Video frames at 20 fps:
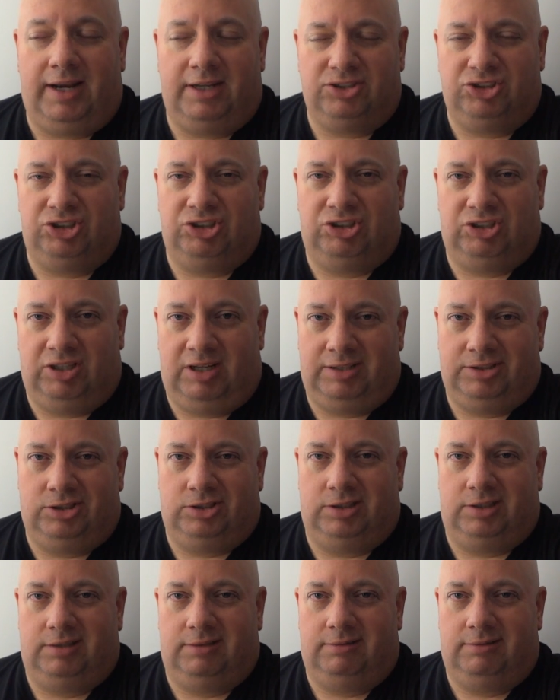actually
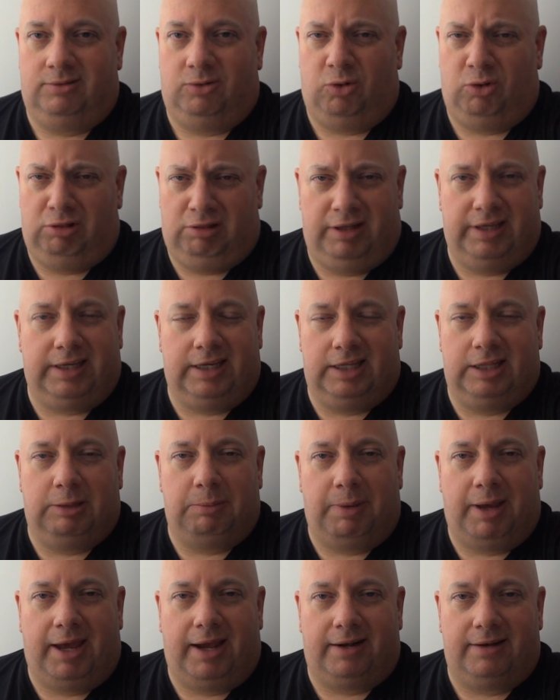touching or licking
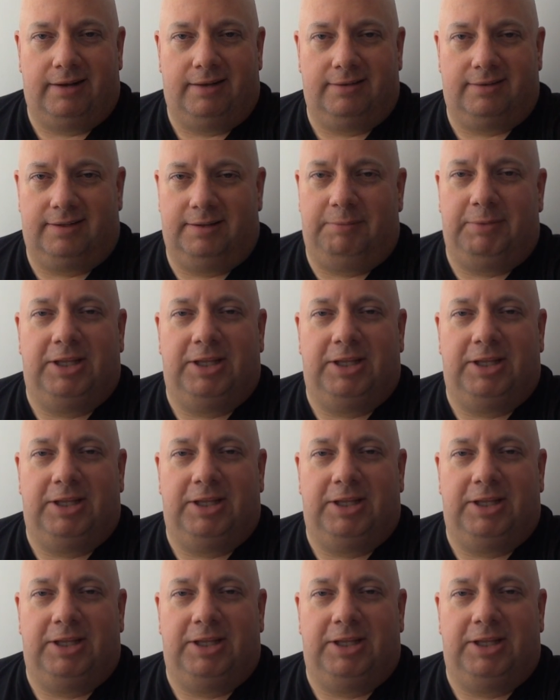the magnet.